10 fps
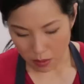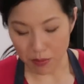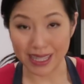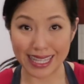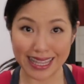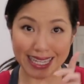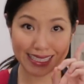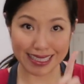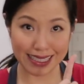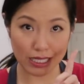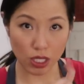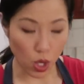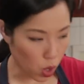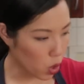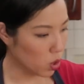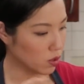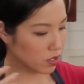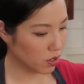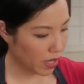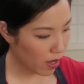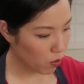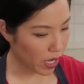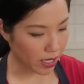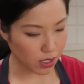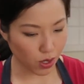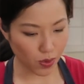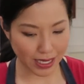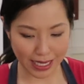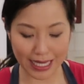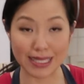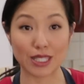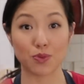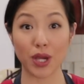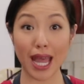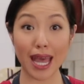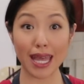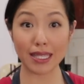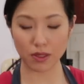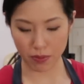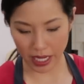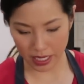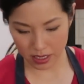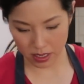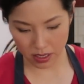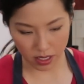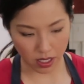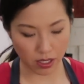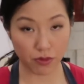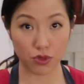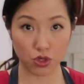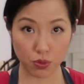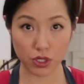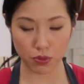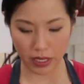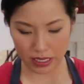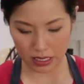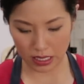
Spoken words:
But then they're still whole, so that way no one gets a surprise bite of super spicy